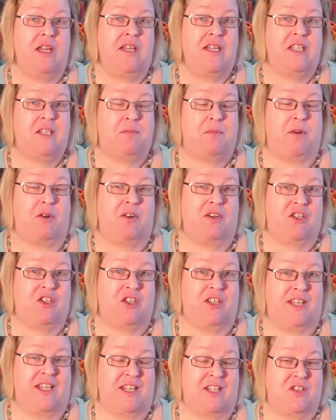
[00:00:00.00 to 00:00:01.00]

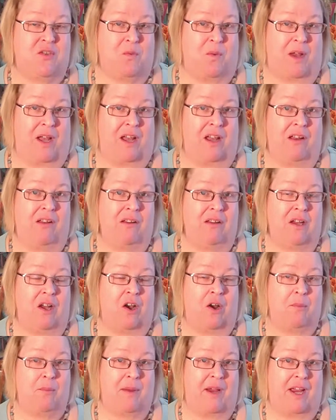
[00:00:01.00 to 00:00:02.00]
spiritually as well
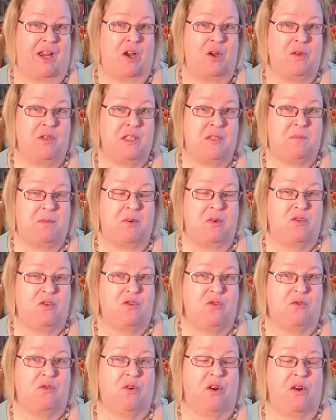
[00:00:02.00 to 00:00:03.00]
on my own
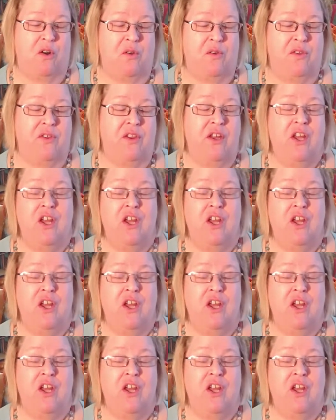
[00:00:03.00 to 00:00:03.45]
spiritual growth.